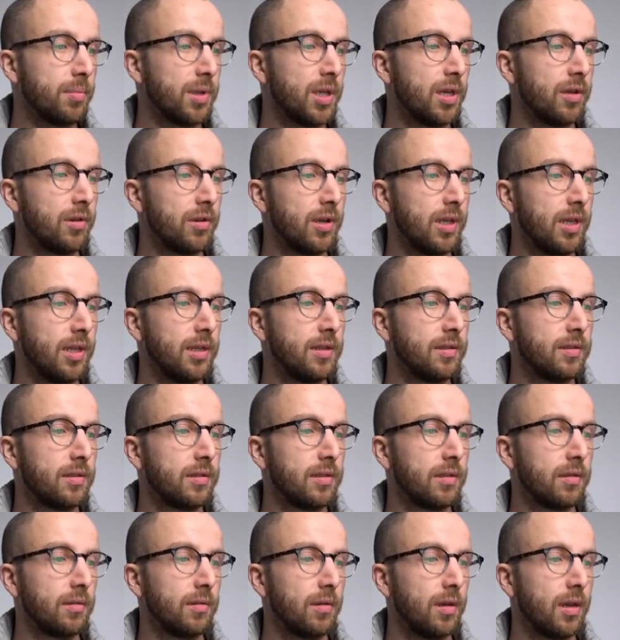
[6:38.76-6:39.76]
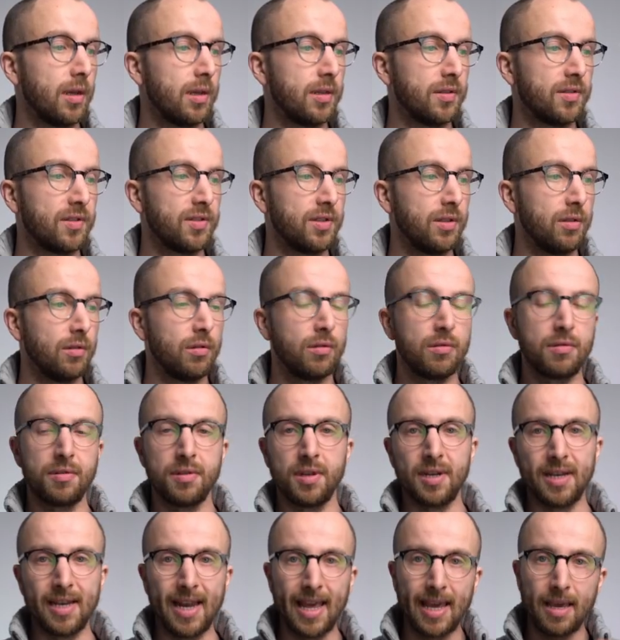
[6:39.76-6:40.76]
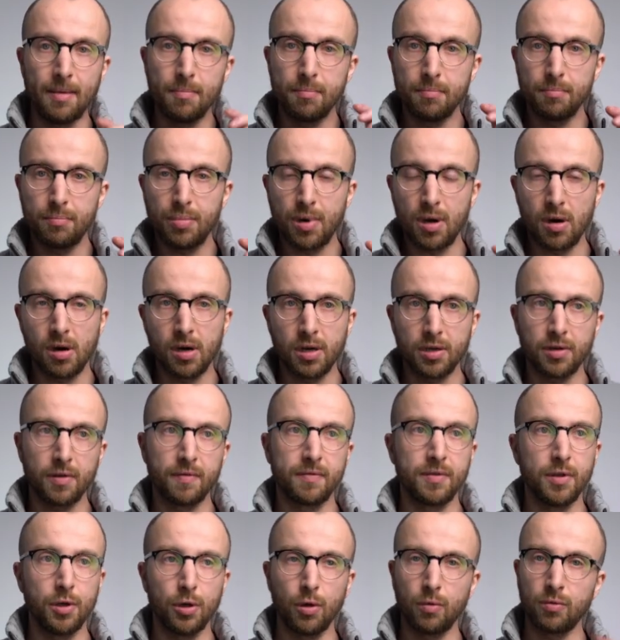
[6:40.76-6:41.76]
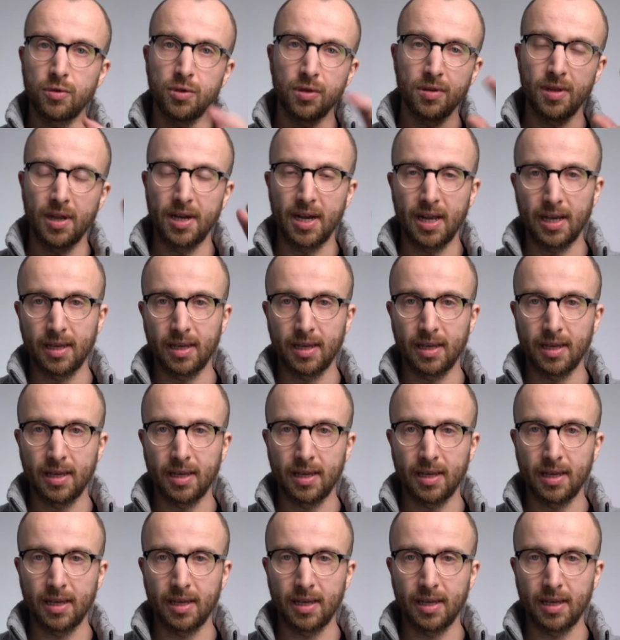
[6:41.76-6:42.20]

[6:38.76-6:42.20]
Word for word: up here is still the name part of the node so that